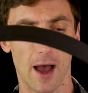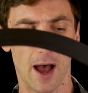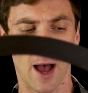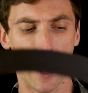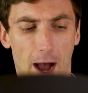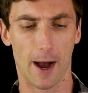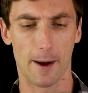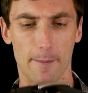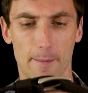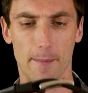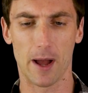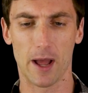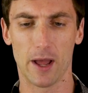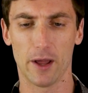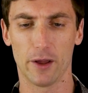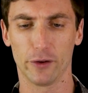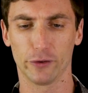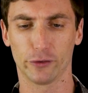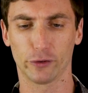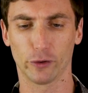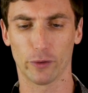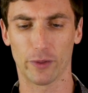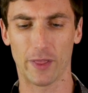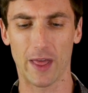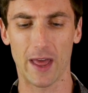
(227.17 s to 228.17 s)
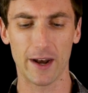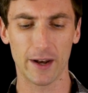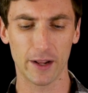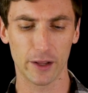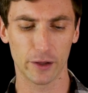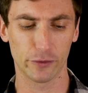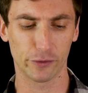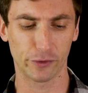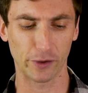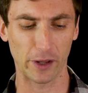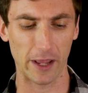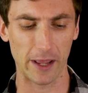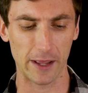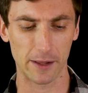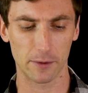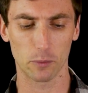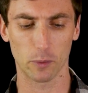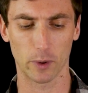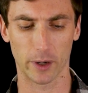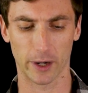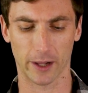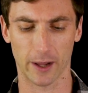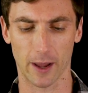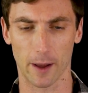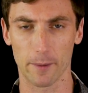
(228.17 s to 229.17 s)
Um, so that is it
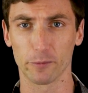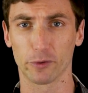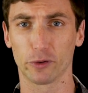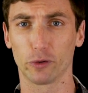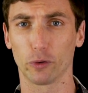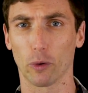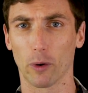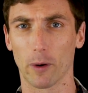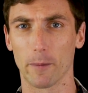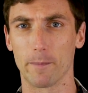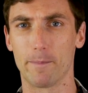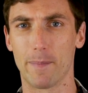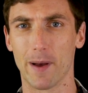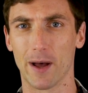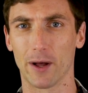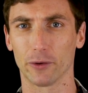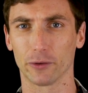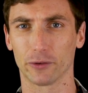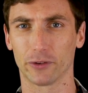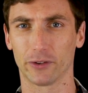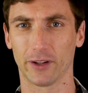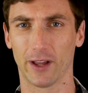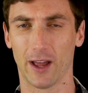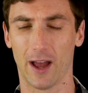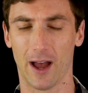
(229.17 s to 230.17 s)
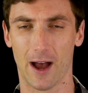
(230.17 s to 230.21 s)
when it comes to our belt.